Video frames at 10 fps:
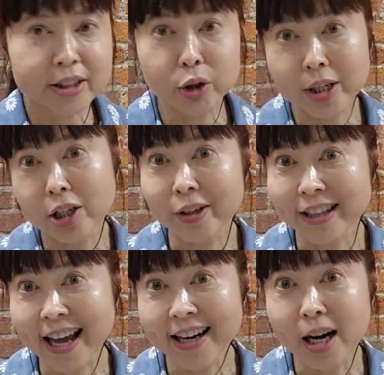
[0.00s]
and you can look
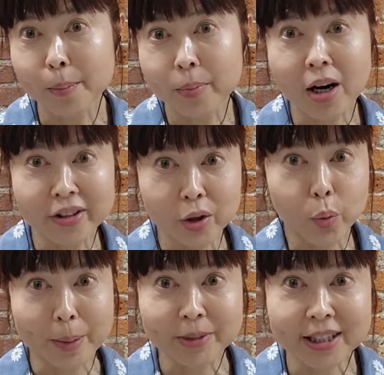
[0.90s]
that up on the
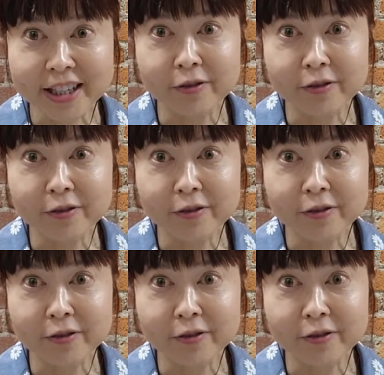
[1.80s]
website